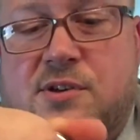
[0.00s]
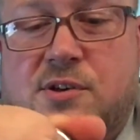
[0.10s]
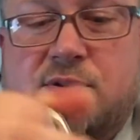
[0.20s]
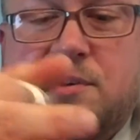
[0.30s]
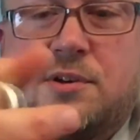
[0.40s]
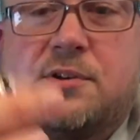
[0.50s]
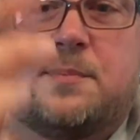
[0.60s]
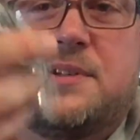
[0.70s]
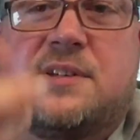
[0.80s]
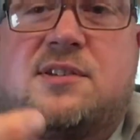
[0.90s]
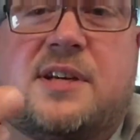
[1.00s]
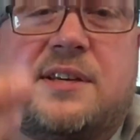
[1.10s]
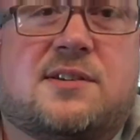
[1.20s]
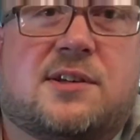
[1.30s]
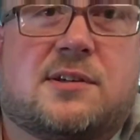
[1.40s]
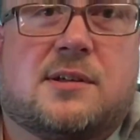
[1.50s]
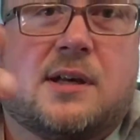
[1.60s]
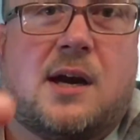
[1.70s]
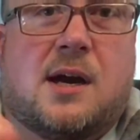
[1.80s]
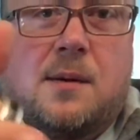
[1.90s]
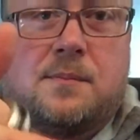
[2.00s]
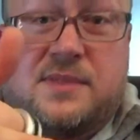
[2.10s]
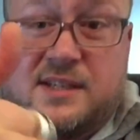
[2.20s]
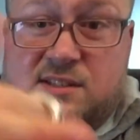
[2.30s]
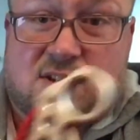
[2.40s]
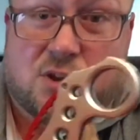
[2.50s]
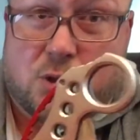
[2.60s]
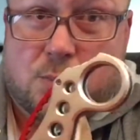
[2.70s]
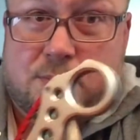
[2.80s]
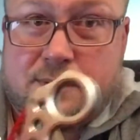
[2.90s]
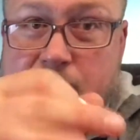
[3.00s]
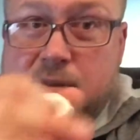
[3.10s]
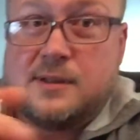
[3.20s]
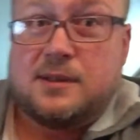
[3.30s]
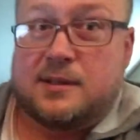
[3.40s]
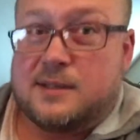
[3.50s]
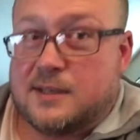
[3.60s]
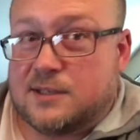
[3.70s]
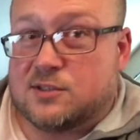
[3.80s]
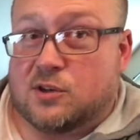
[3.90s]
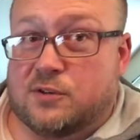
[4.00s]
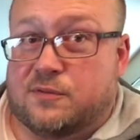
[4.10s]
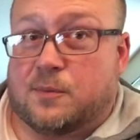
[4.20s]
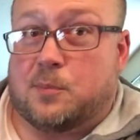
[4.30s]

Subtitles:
could use it in earth position easier. This loop is good for